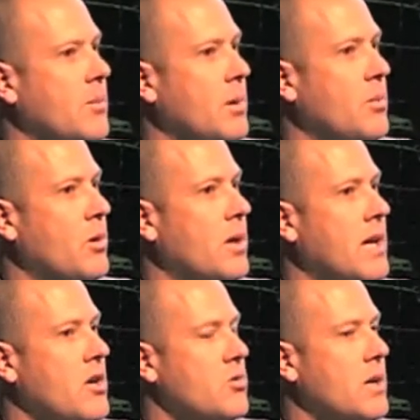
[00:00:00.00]
be pretty
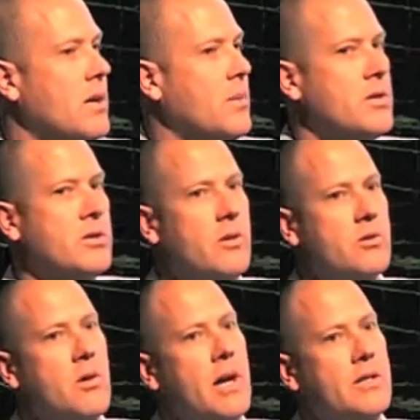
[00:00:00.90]
casual down the beach. So it was
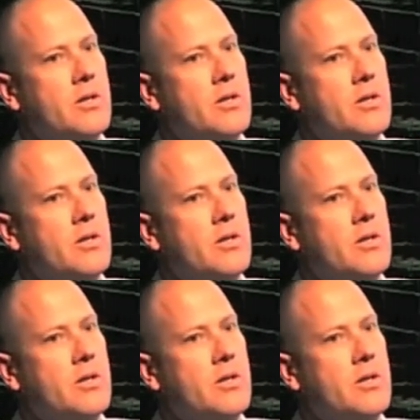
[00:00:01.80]
great.